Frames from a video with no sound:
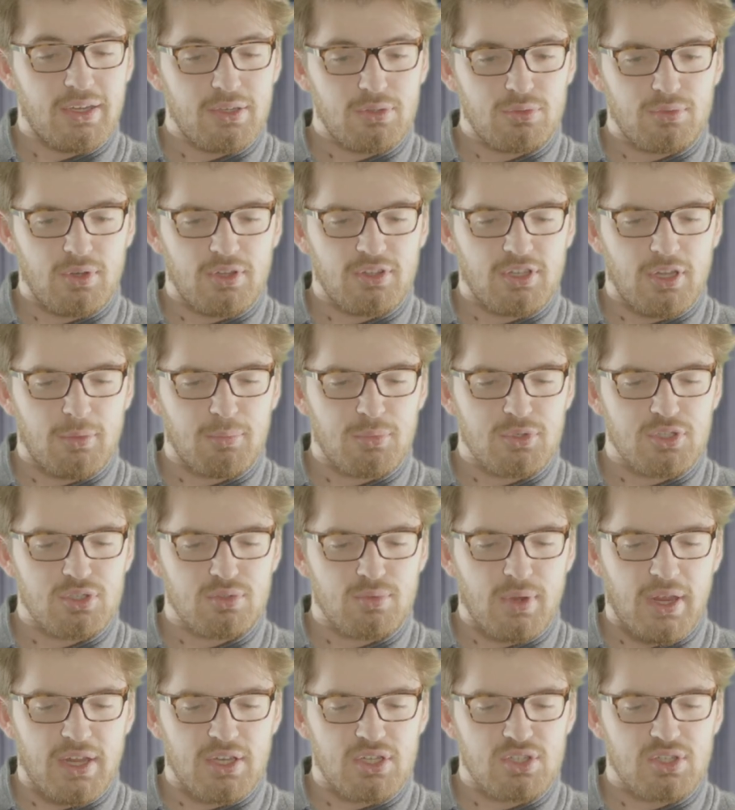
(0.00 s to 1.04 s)
Yesterday's temperature
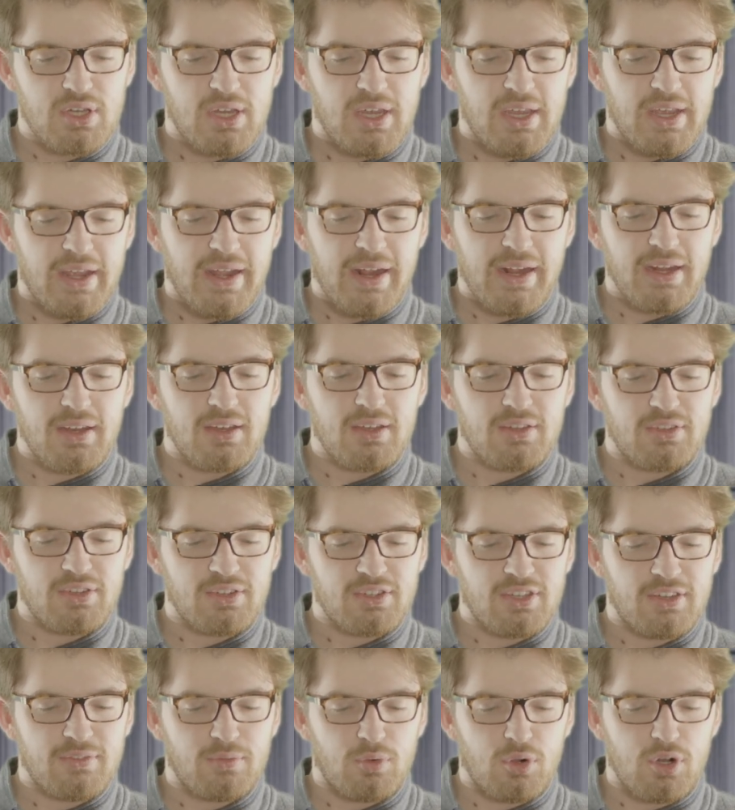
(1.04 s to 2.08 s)
range, 80 to
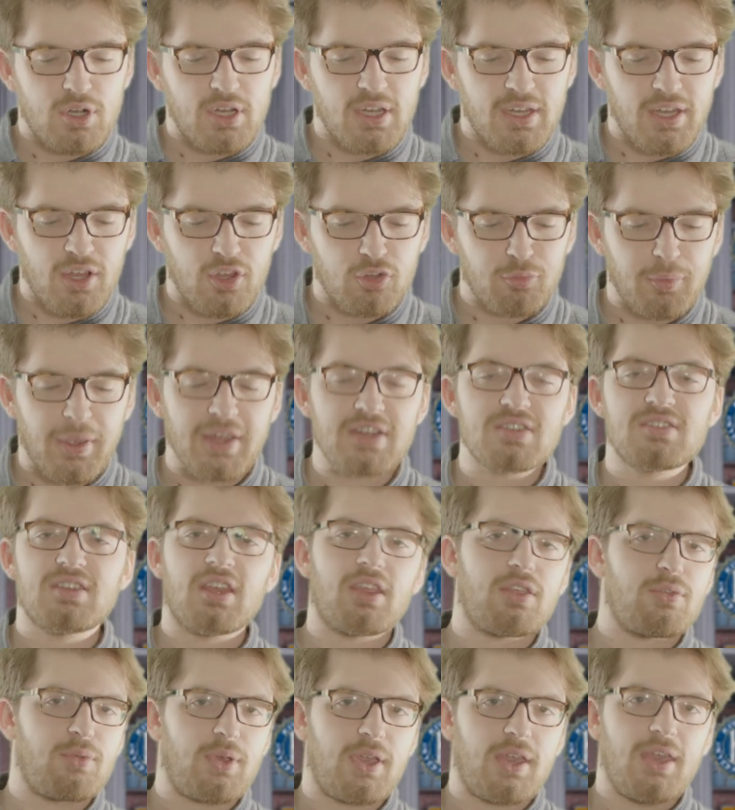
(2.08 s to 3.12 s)
64, details page
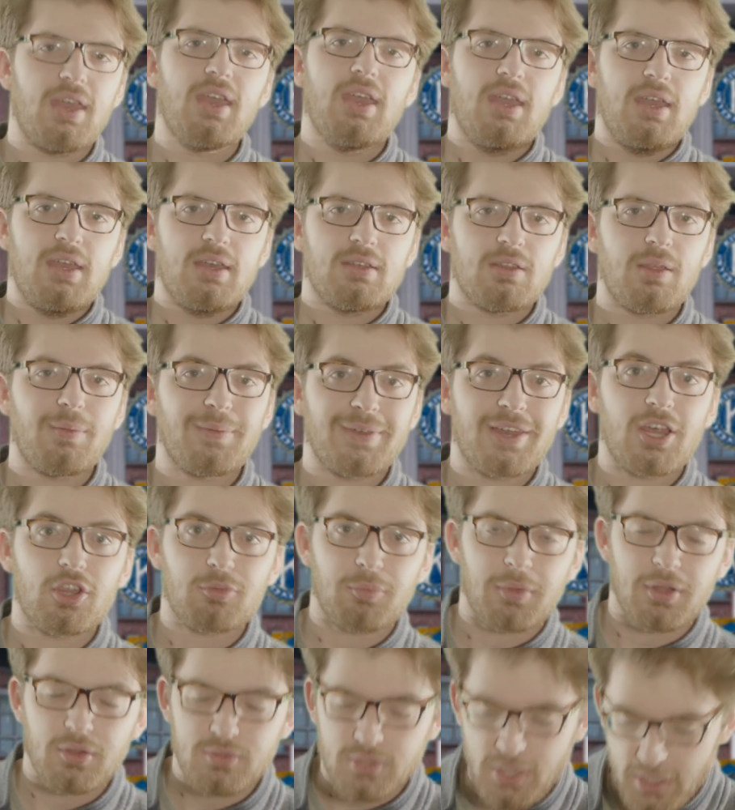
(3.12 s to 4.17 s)
C3. Something tells
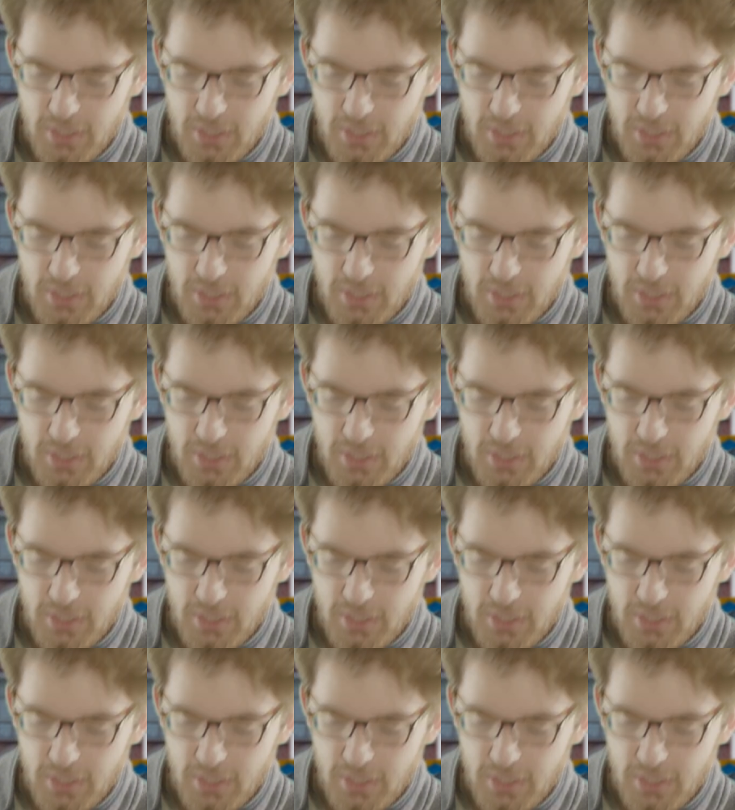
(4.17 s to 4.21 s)
me there's